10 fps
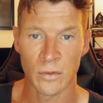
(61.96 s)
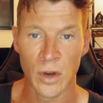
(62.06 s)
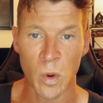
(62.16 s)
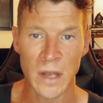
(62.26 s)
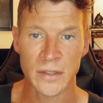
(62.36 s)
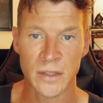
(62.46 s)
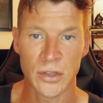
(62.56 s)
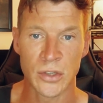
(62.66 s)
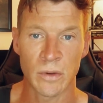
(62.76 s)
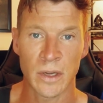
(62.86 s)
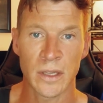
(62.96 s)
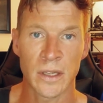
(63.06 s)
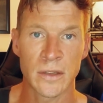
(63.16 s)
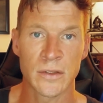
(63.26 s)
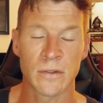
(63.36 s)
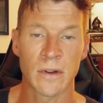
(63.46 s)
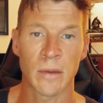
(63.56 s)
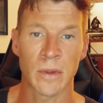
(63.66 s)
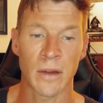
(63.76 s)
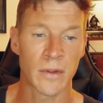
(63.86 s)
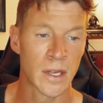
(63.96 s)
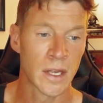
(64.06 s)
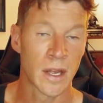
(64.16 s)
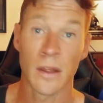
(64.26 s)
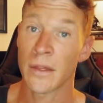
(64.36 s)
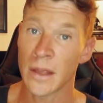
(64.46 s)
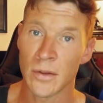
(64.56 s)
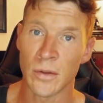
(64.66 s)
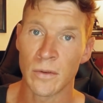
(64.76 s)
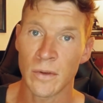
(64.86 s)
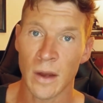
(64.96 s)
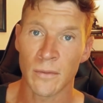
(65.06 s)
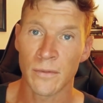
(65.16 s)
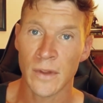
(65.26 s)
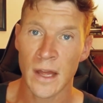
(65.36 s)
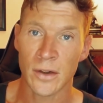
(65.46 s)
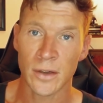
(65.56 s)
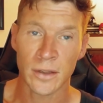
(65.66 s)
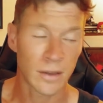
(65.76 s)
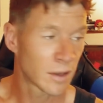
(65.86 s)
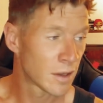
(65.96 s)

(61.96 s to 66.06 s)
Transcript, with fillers: request to join the Instagram Live. Thank you. I'm flattered.